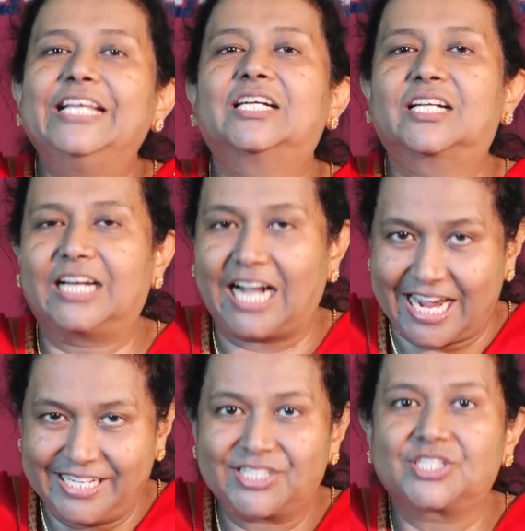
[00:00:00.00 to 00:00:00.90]
in
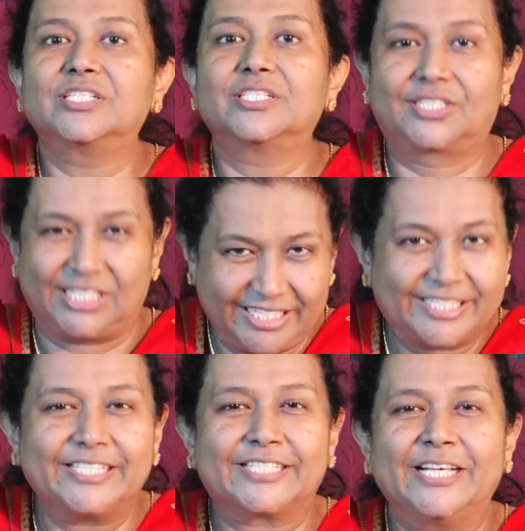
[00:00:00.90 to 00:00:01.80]
Christ
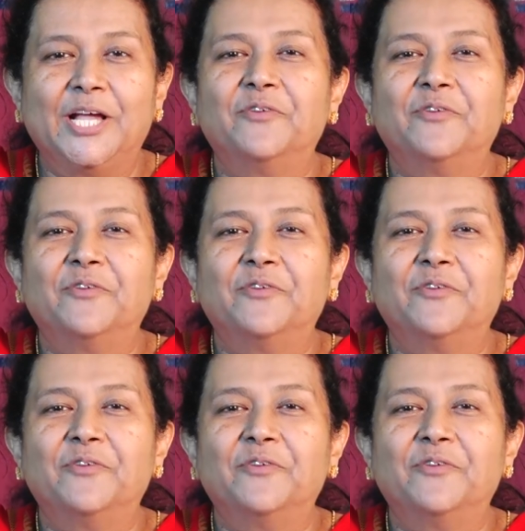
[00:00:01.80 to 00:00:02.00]
Jesus,